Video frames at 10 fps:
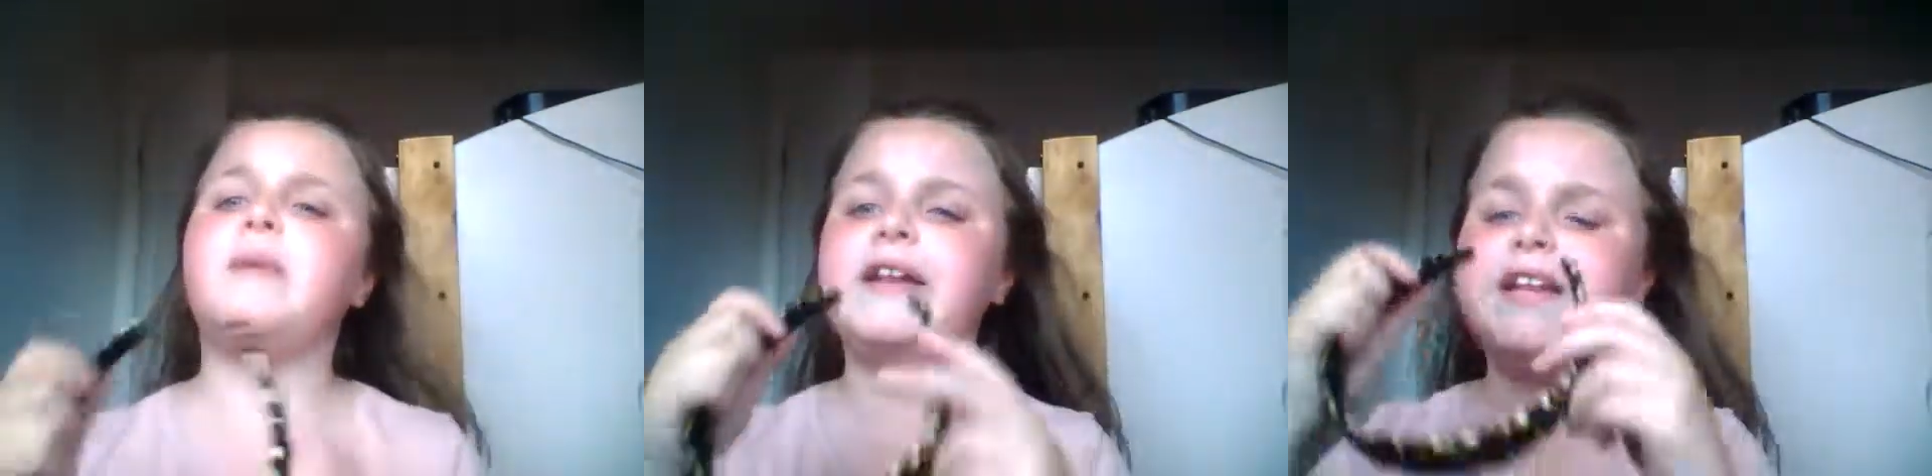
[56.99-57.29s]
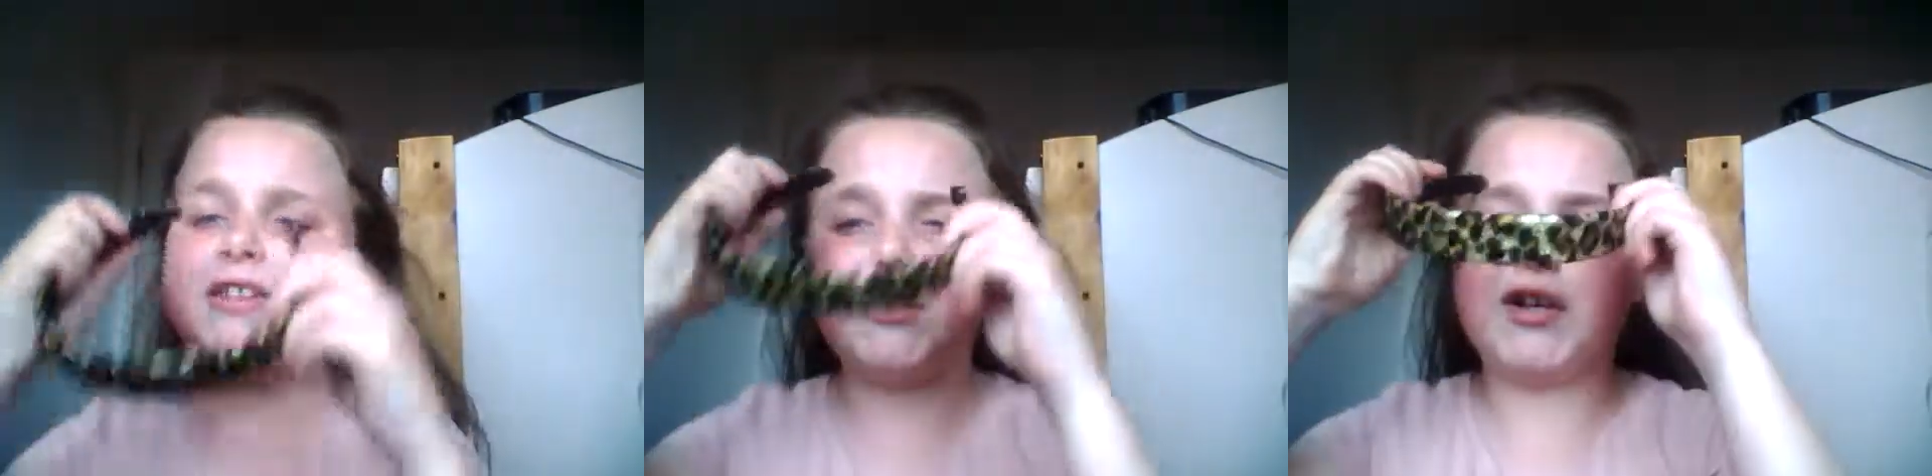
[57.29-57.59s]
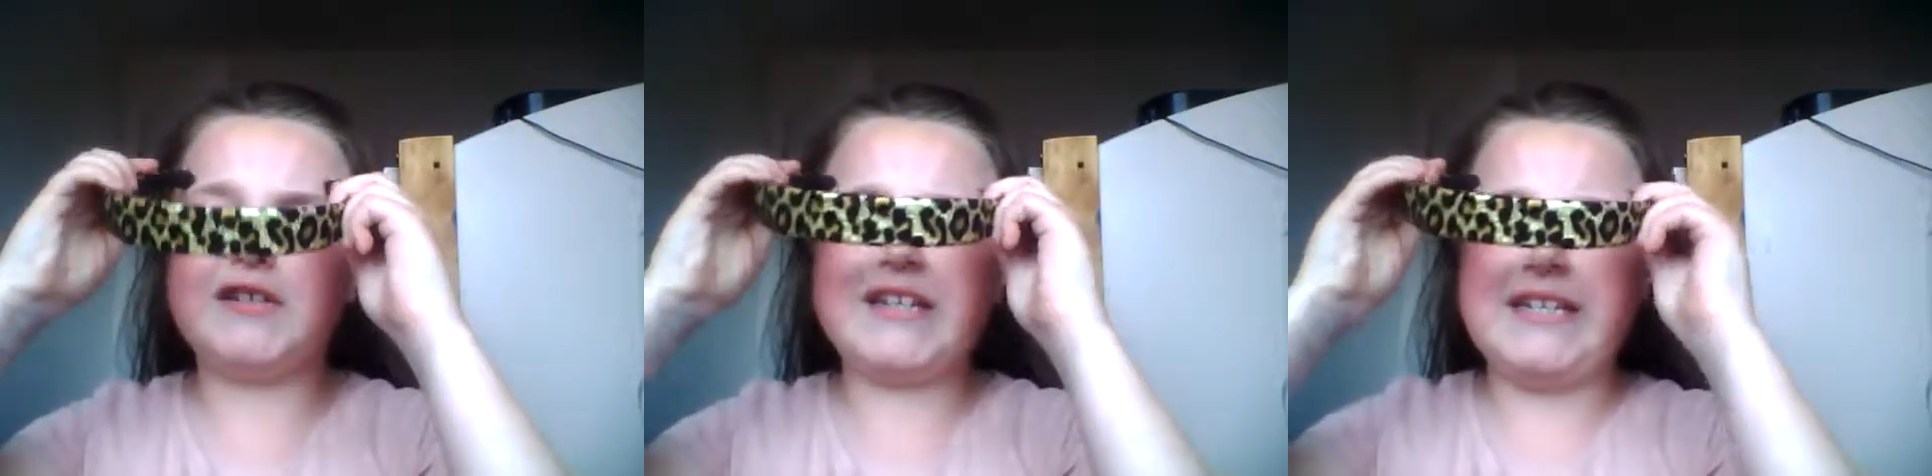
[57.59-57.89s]

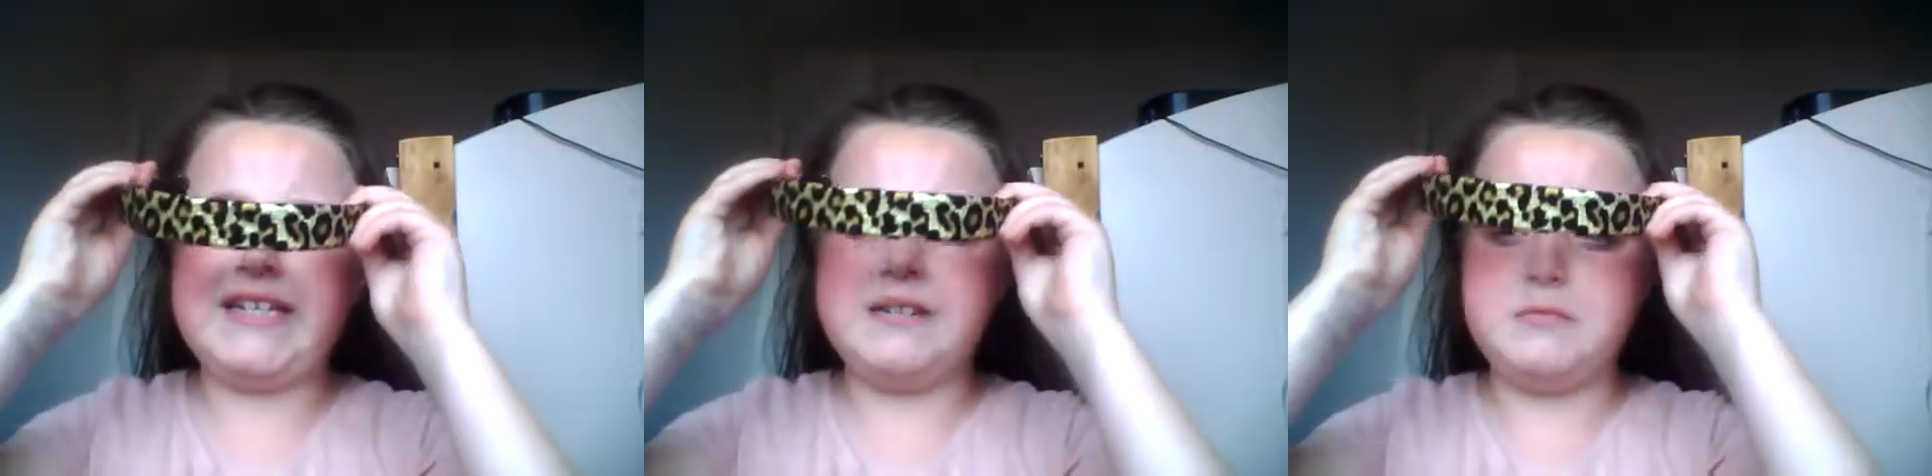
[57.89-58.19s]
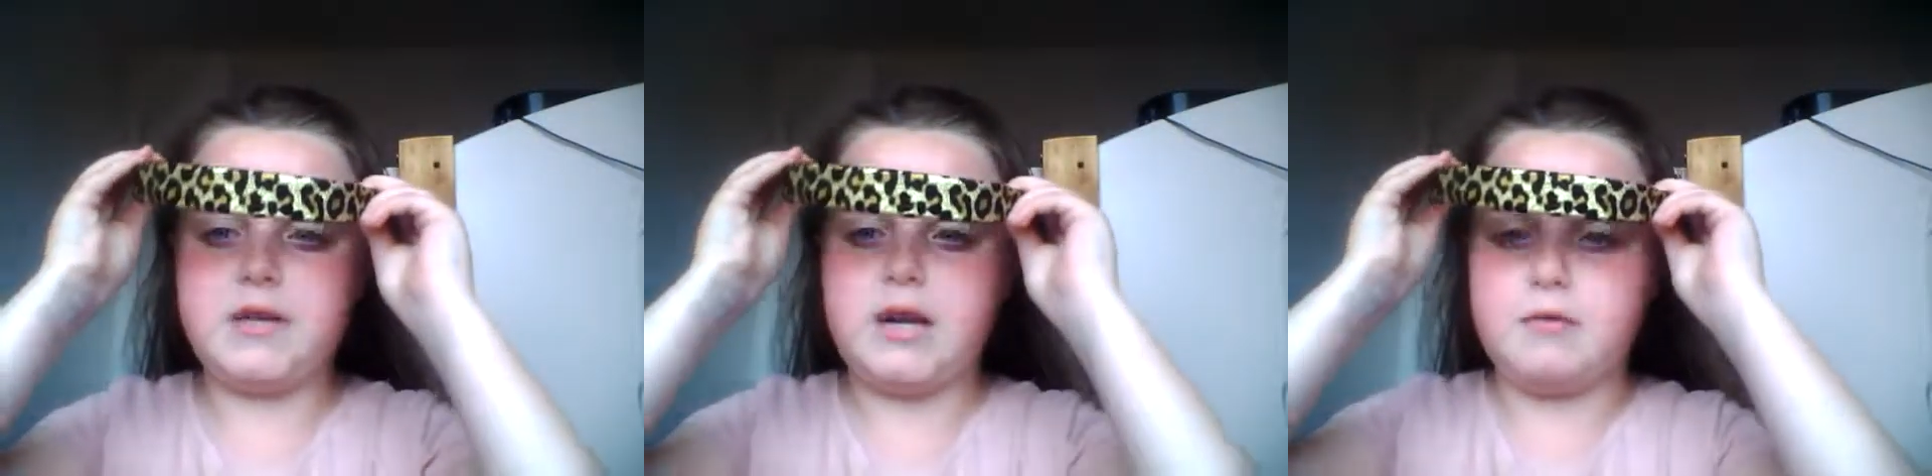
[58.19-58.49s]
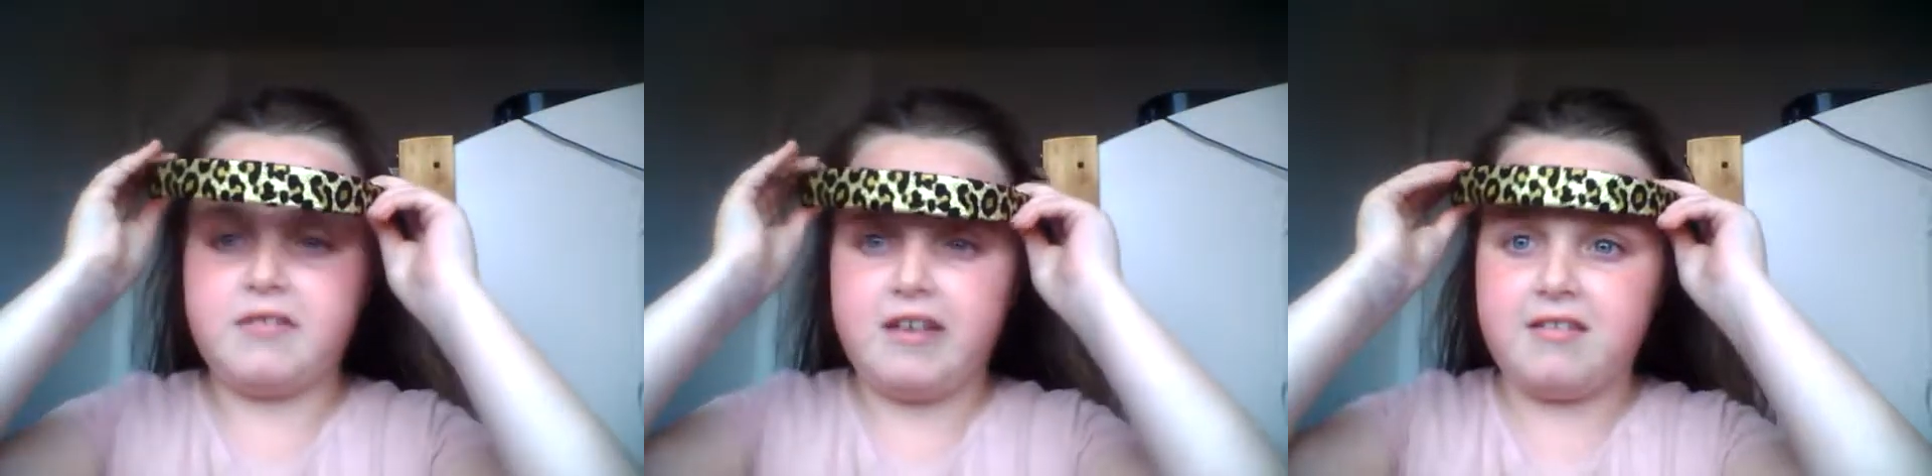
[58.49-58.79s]
2013 when
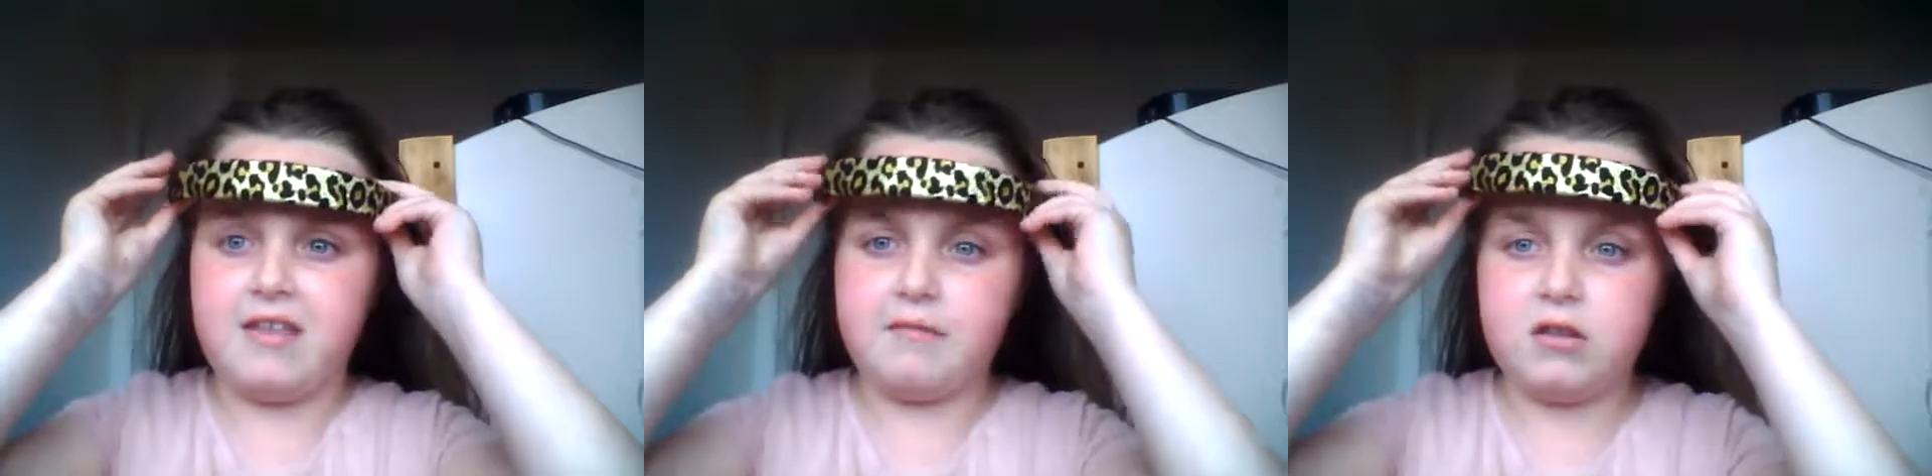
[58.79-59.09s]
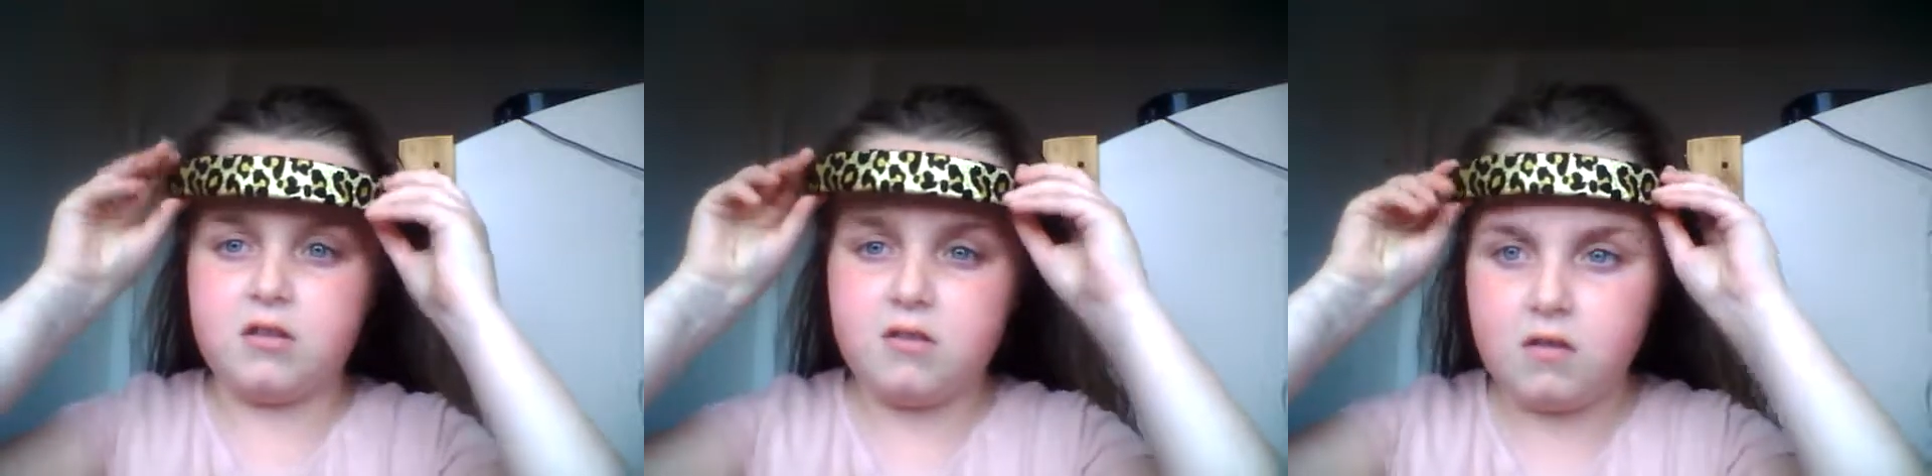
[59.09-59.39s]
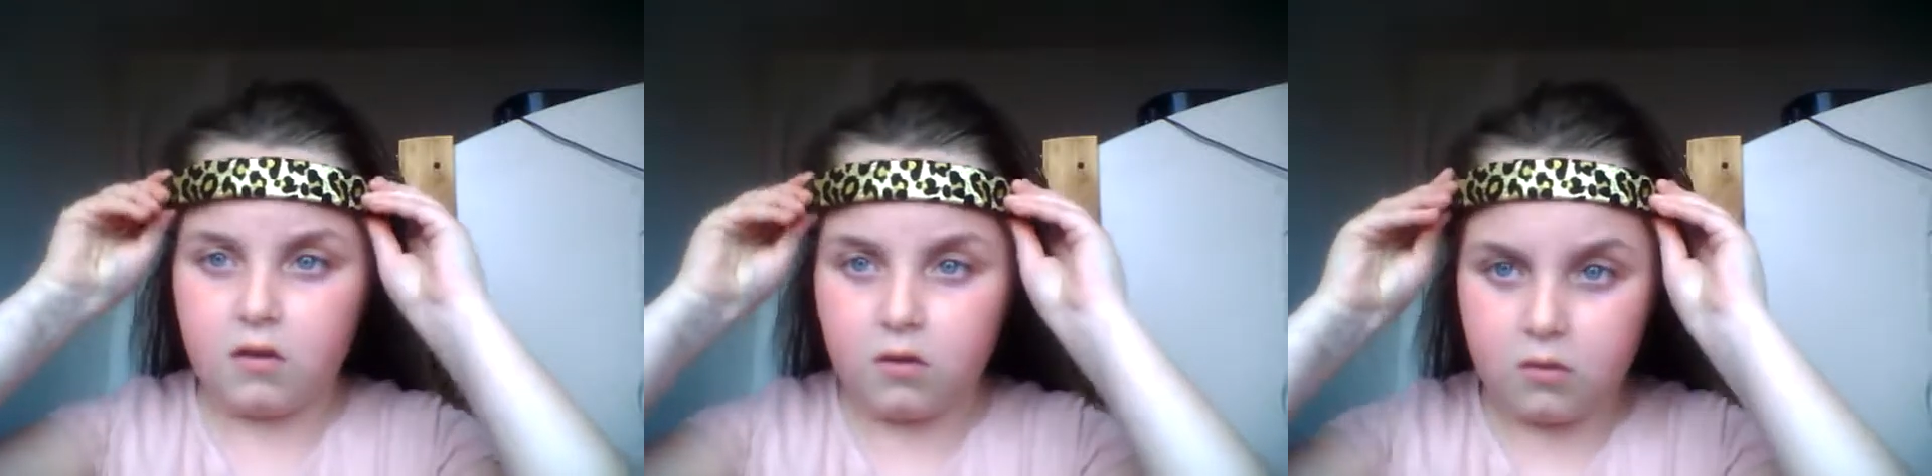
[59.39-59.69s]
I was like 7,
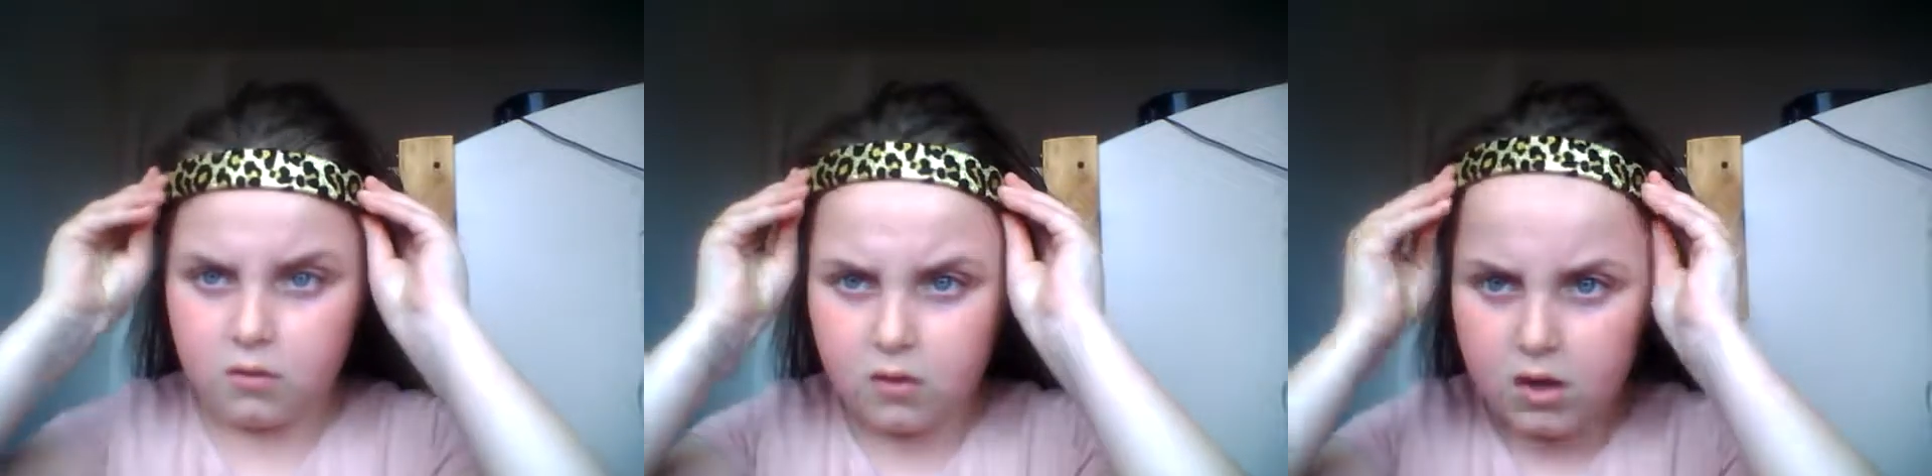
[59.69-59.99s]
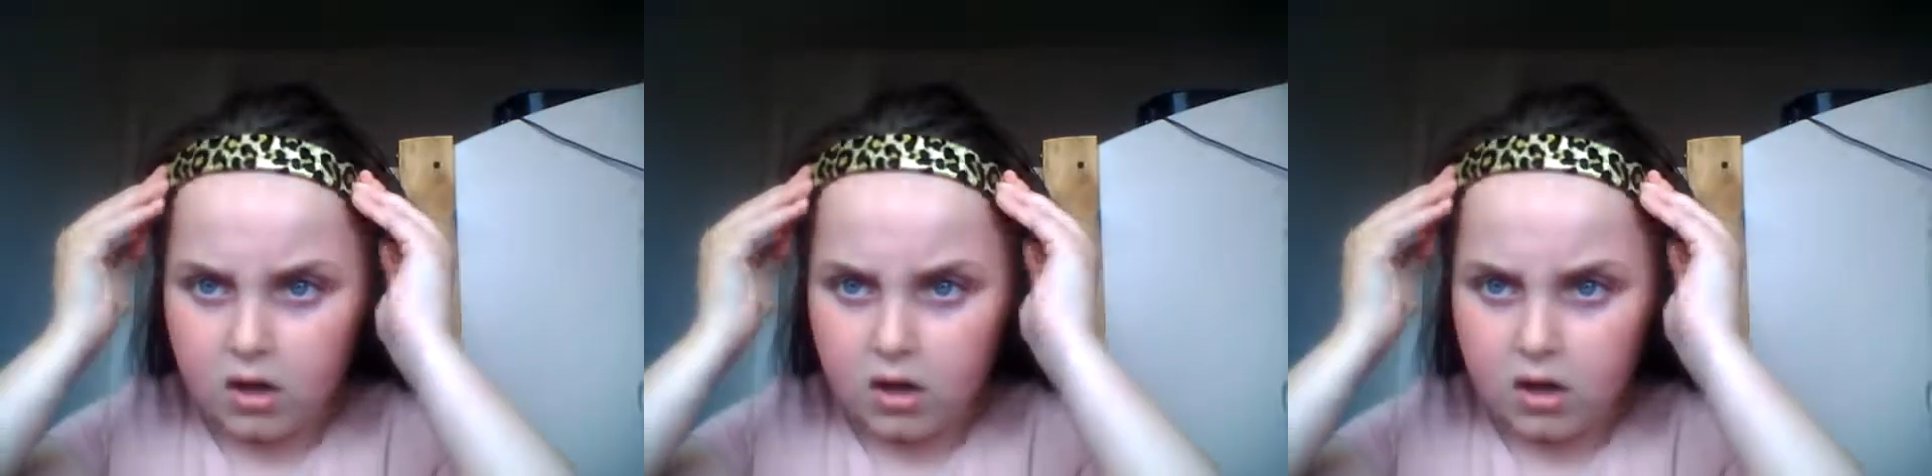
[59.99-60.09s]
so